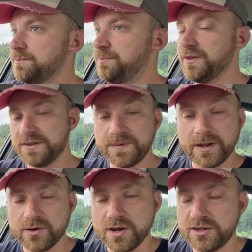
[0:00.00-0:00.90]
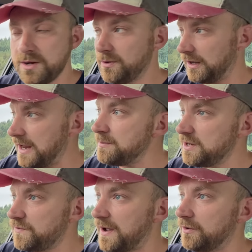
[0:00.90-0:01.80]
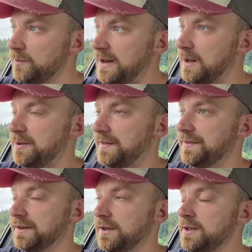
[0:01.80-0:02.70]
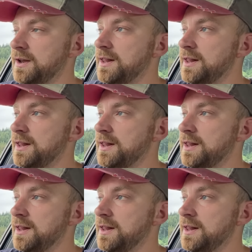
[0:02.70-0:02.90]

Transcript: put this video on YouTube, claimed he'd found a Black Panther,